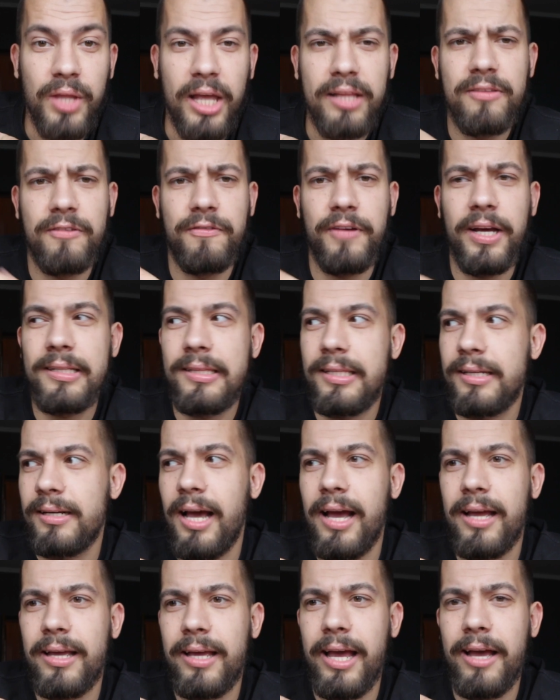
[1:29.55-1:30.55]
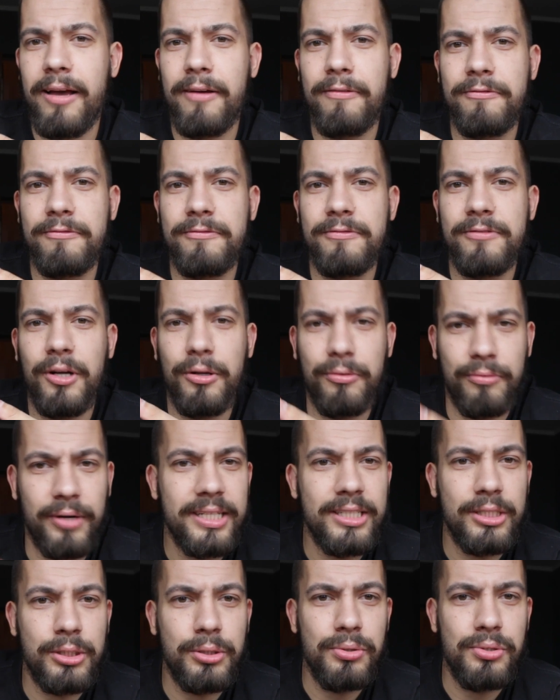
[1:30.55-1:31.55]
And the fact that I have
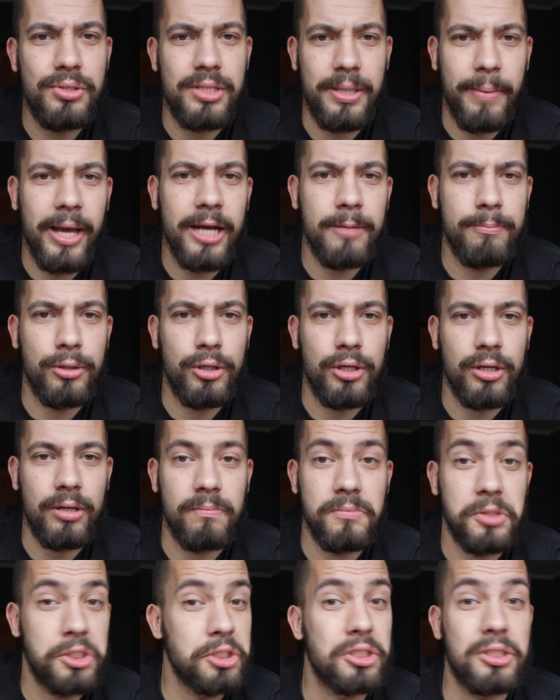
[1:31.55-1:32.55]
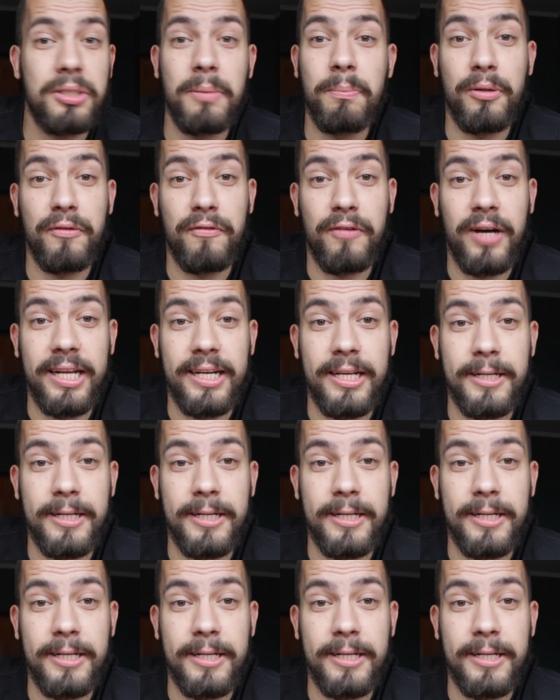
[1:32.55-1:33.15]
already used a MacBook just simplified